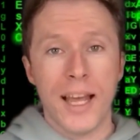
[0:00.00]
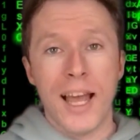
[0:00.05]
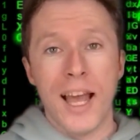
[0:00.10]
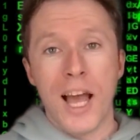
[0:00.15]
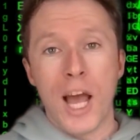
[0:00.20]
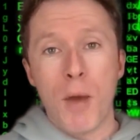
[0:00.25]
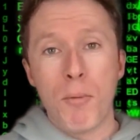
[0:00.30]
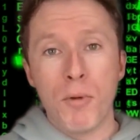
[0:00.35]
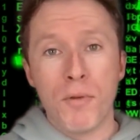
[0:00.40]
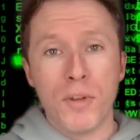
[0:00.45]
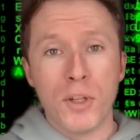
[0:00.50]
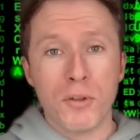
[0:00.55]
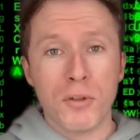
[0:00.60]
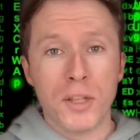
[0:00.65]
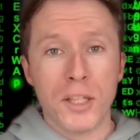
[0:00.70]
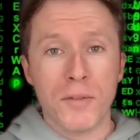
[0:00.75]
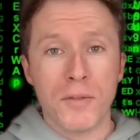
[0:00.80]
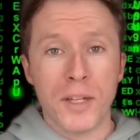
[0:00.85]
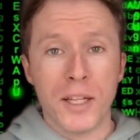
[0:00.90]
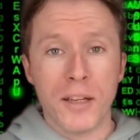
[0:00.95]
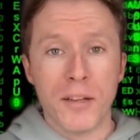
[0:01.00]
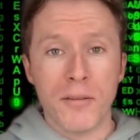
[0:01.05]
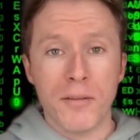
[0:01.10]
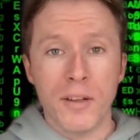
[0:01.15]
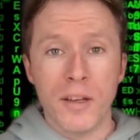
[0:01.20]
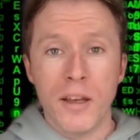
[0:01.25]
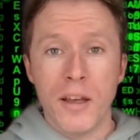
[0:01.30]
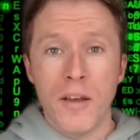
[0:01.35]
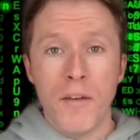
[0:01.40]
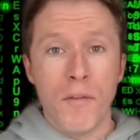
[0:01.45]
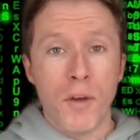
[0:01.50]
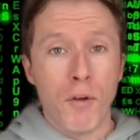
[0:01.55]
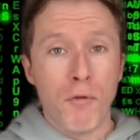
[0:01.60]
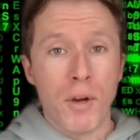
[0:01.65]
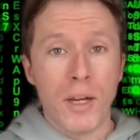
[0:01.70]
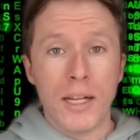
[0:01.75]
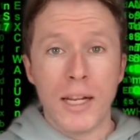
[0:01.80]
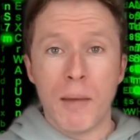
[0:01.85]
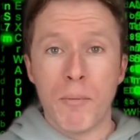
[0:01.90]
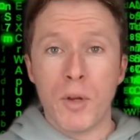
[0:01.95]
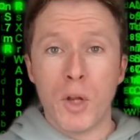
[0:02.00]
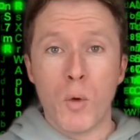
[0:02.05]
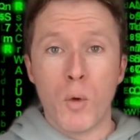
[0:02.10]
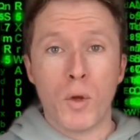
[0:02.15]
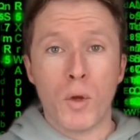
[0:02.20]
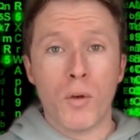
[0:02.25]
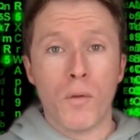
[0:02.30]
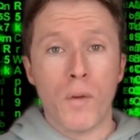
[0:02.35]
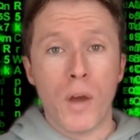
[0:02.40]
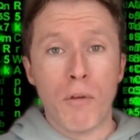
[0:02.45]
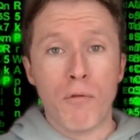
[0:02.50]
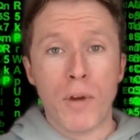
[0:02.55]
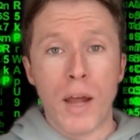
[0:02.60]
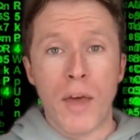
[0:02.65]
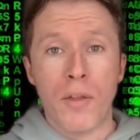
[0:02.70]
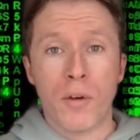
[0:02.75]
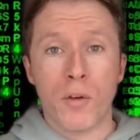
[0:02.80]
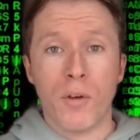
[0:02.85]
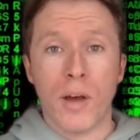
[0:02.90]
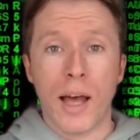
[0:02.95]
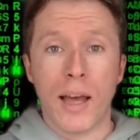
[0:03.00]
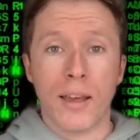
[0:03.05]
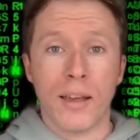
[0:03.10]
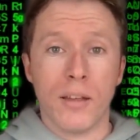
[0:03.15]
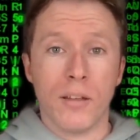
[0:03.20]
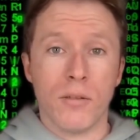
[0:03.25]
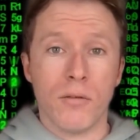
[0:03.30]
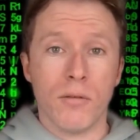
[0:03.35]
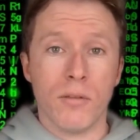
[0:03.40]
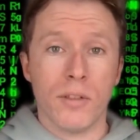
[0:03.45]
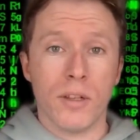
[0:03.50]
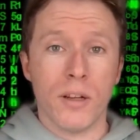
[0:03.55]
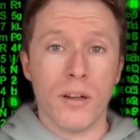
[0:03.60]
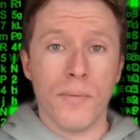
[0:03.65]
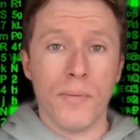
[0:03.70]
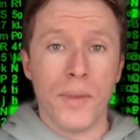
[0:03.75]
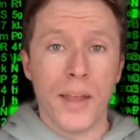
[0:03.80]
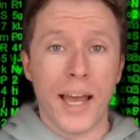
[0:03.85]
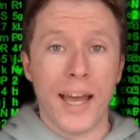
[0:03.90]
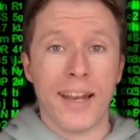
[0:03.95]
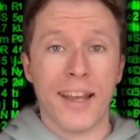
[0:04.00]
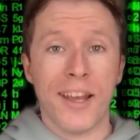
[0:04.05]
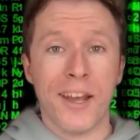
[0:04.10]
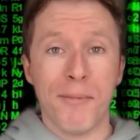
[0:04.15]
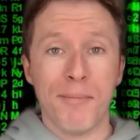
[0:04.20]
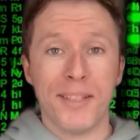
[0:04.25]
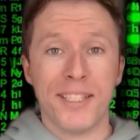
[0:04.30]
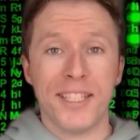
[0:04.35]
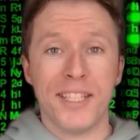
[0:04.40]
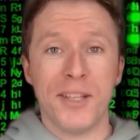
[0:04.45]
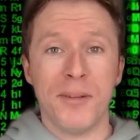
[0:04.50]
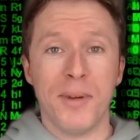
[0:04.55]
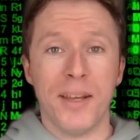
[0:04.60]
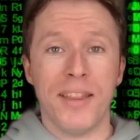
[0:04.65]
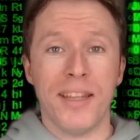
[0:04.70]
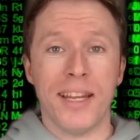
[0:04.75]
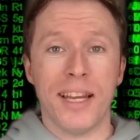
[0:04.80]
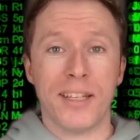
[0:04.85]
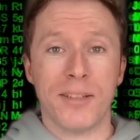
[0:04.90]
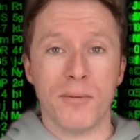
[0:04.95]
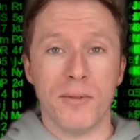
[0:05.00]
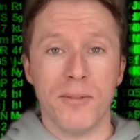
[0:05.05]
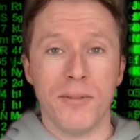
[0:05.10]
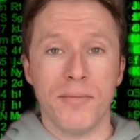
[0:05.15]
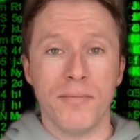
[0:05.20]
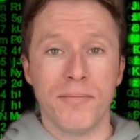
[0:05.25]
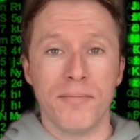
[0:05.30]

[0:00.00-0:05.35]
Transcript: Hope you've enjoyed this video. Feel free to let me know what your favorite ethical hacking tools are, and I hope to see you in the next one.